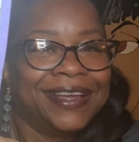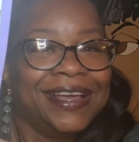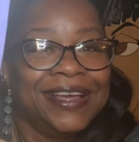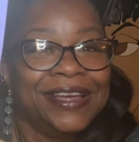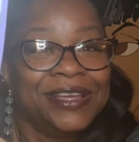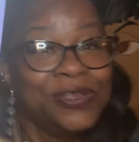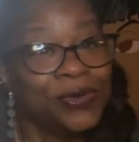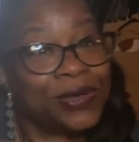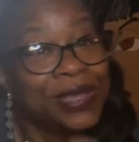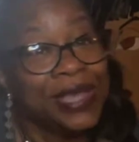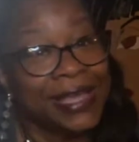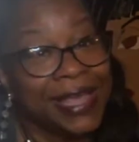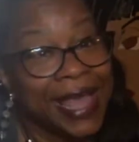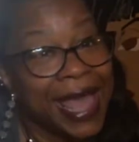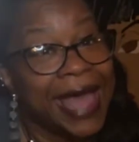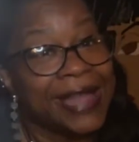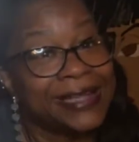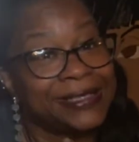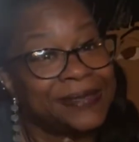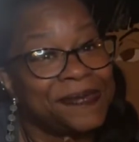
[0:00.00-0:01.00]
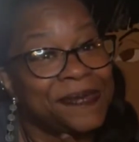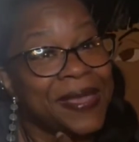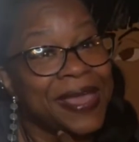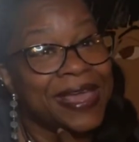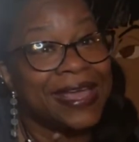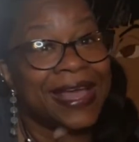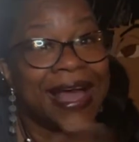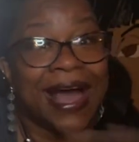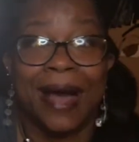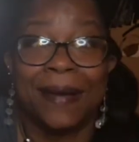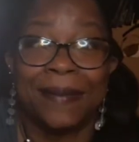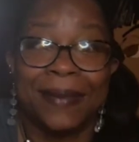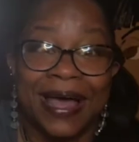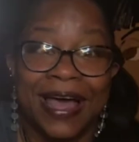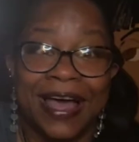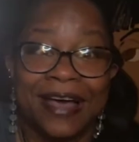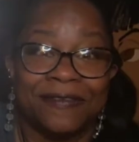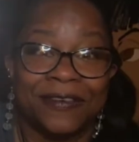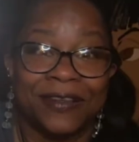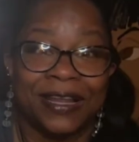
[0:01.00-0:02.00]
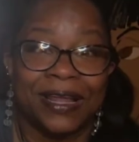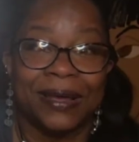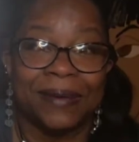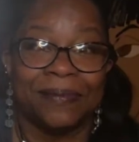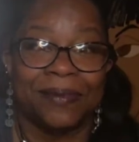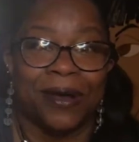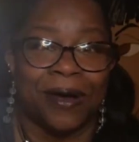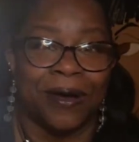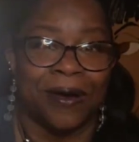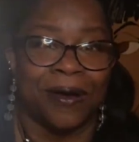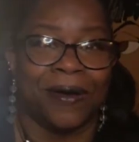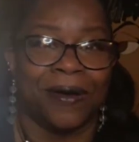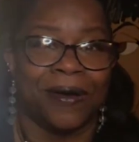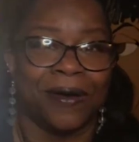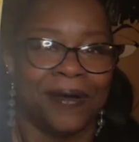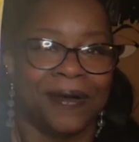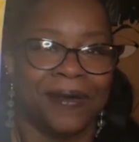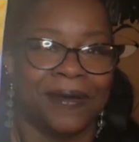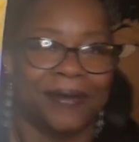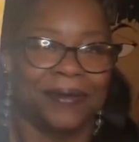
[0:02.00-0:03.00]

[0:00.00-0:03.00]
"You can catch me, I'm a heffalump." Aw.